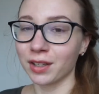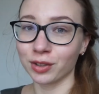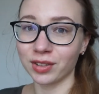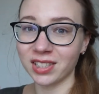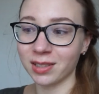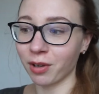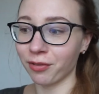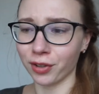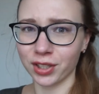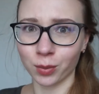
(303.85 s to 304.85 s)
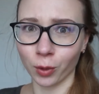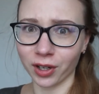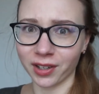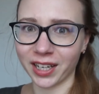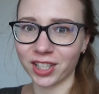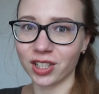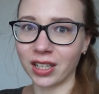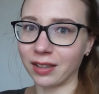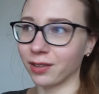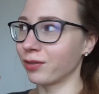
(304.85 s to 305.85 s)
So this is my first water
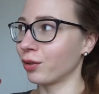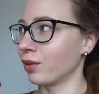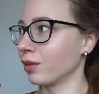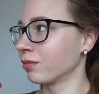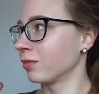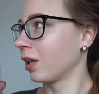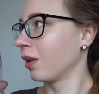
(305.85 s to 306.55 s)
actually for